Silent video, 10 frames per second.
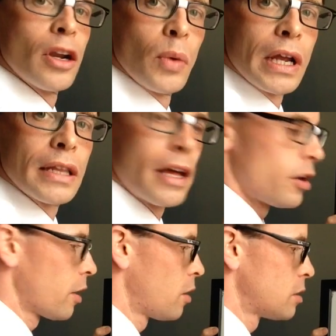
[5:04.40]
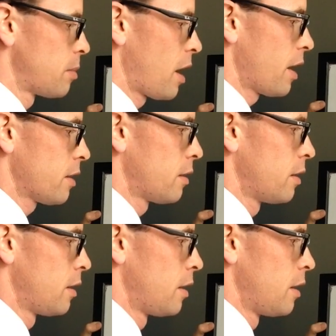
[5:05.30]
then a week later goes by,
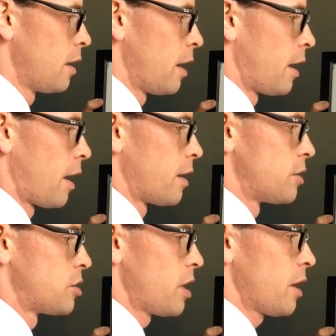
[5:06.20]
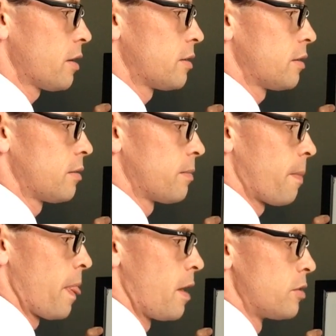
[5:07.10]
and I inject.
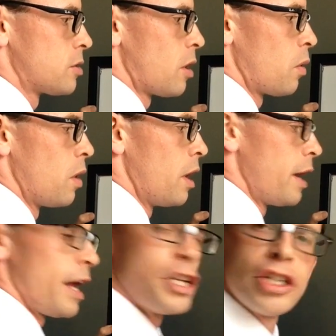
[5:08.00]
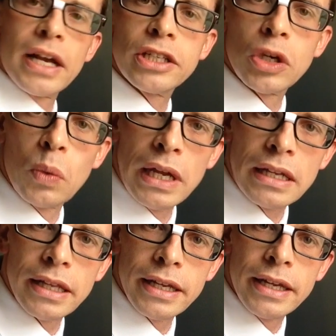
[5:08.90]
So injecting
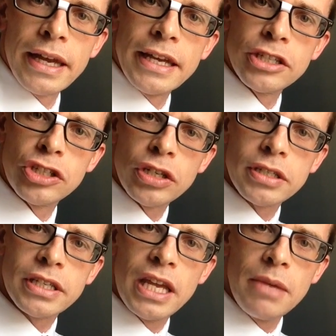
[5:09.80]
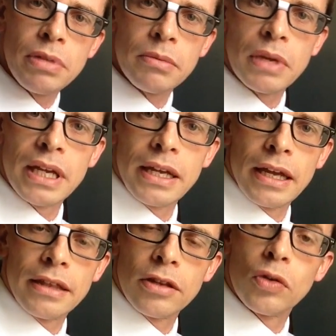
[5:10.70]
weekly is just keeping me
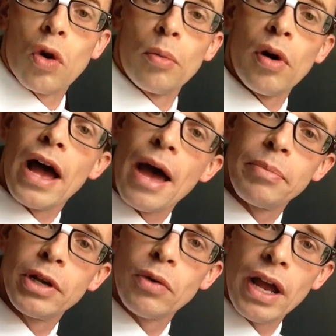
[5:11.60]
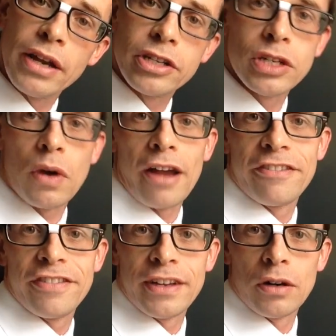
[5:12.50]
in the normal happy range, so I
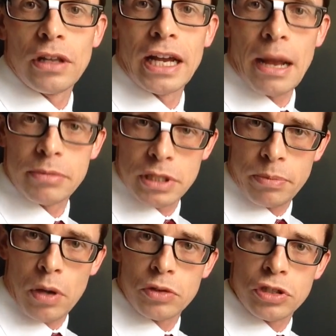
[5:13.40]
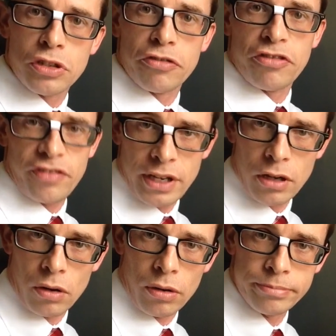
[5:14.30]
feel like I'm supposed to
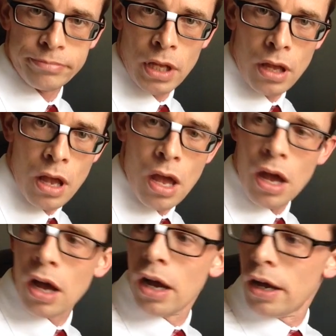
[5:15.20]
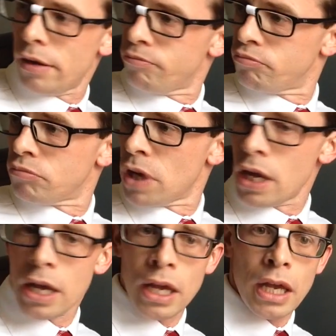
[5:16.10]
feel.
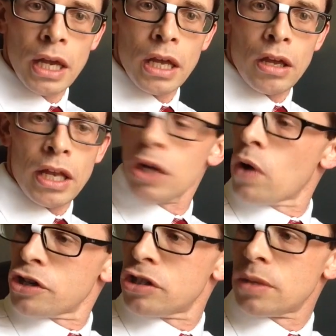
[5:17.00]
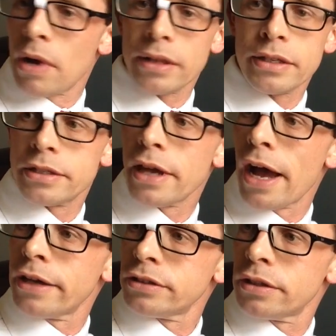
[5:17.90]
Any questions about this,
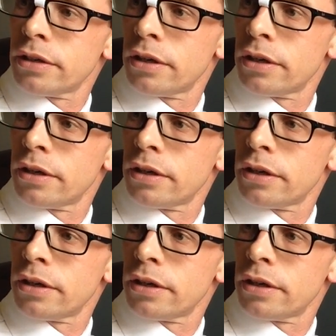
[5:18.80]
guys?